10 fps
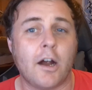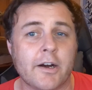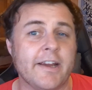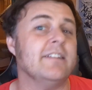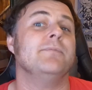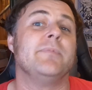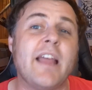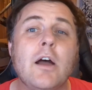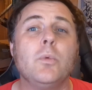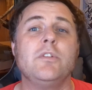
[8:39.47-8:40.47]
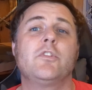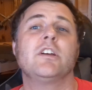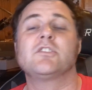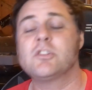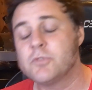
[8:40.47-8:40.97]
All right, now we've
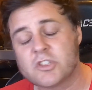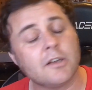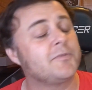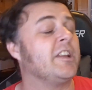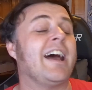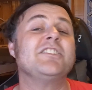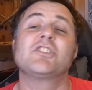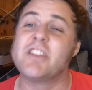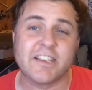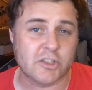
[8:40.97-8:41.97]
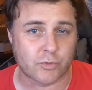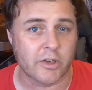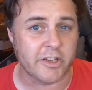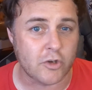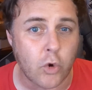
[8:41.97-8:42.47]
got some stuff that I just think is
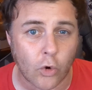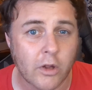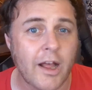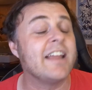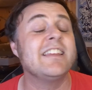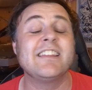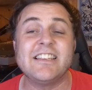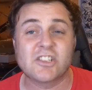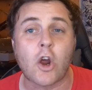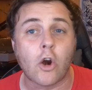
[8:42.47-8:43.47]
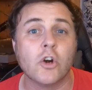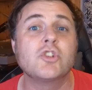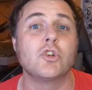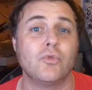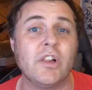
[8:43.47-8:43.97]
really cool. I think these
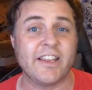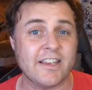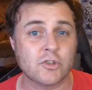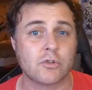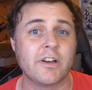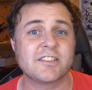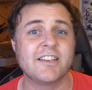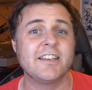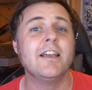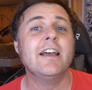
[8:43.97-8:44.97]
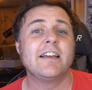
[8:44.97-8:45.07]
cards are really interesting.